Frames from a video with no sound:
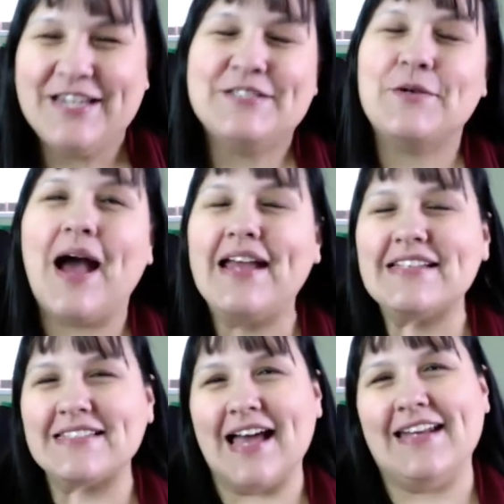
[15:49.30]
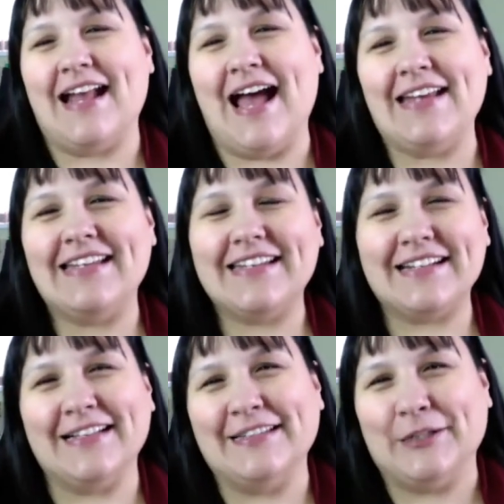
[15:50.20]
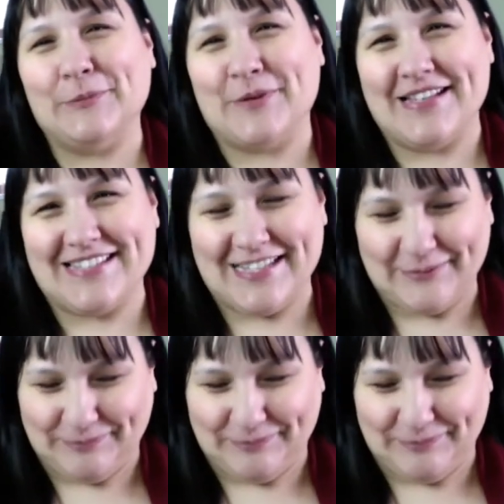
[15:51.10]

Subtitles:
So I decided I needed a little Prezi.